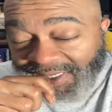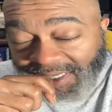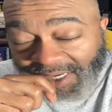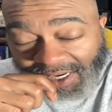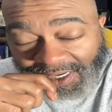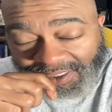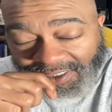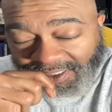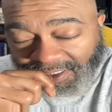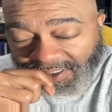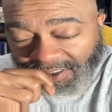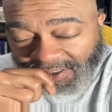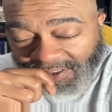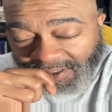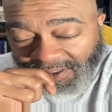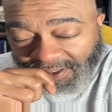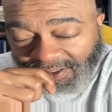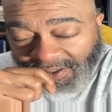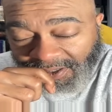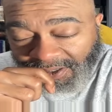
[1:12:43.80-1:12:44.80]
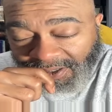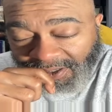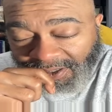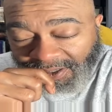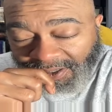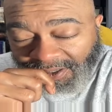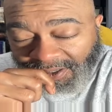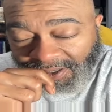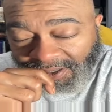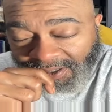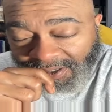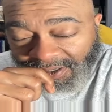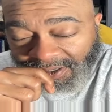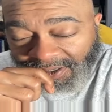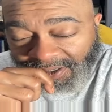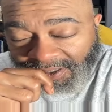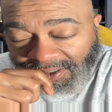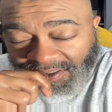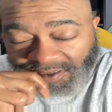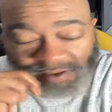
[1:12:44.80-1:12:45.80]
us
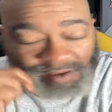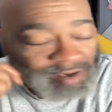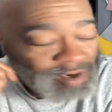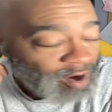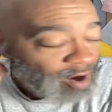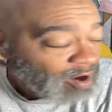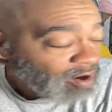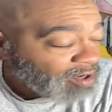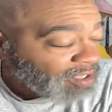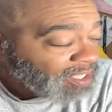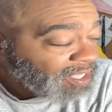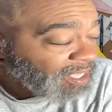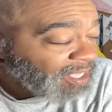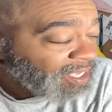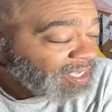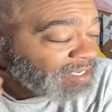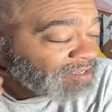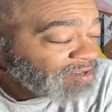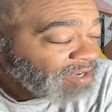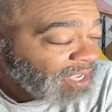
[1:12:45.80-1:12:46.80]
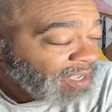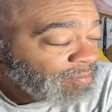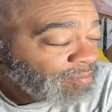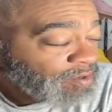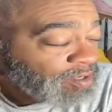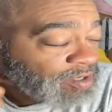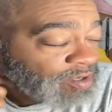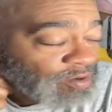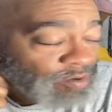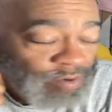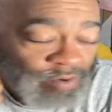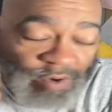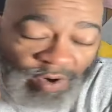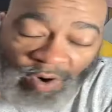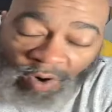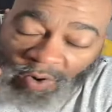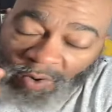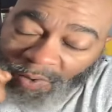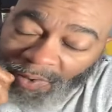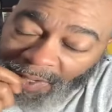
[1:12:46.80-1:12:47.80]
so that our kids are able to
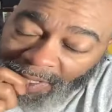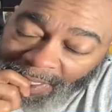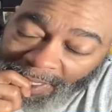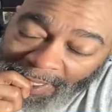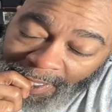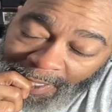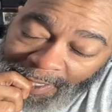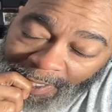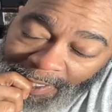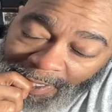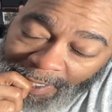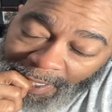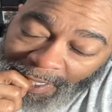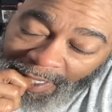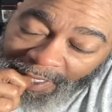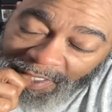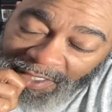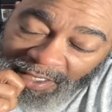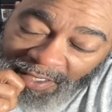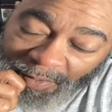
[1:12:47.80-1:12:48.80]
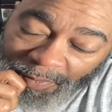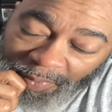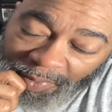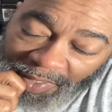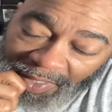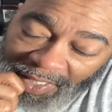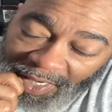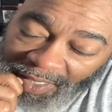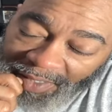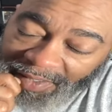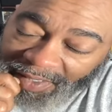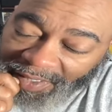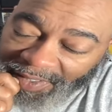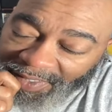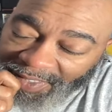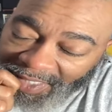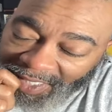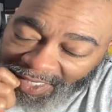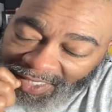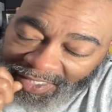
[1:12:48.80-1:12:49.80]
grow into the productive
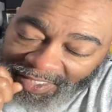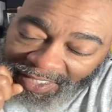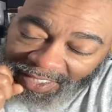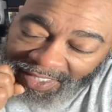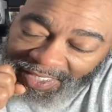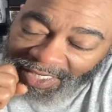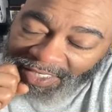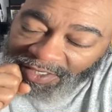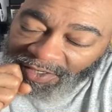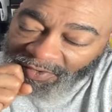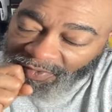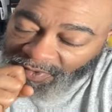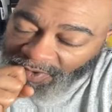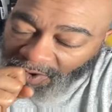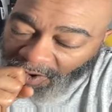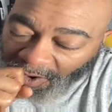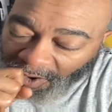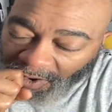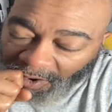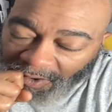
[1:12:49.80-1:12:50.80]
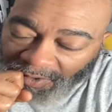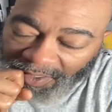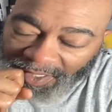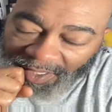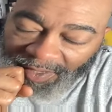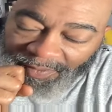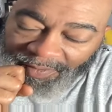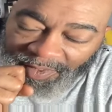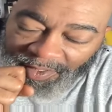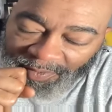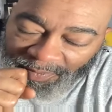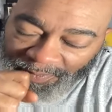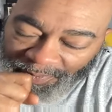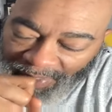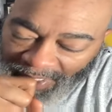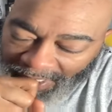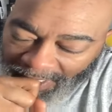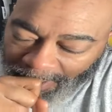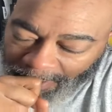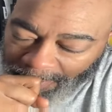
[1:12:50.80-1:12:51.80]
citizens that you call them to
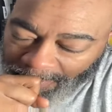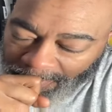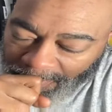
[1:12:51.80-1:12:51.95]
be.